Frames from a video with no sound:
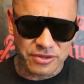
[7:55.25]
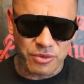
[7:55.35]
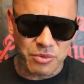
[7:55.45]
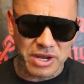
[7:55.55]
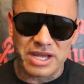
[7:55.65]

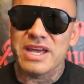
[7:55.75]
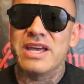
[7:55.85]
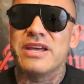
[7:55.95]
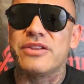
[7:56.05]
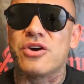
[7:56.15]
the way
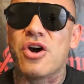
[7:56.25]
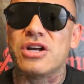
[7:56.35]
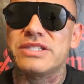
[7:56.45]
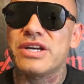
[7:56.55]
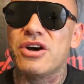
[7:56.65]
the
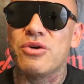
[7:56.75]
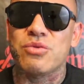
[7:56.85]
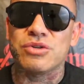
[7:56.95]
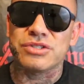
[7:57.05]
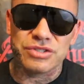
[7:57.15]

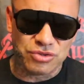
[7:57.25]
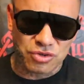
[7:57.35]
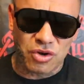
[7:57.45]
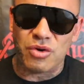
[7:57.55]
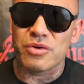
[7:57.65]
cartel was, you
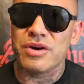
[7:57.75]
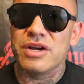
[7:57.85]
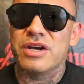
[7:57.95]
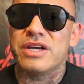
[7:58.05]
know,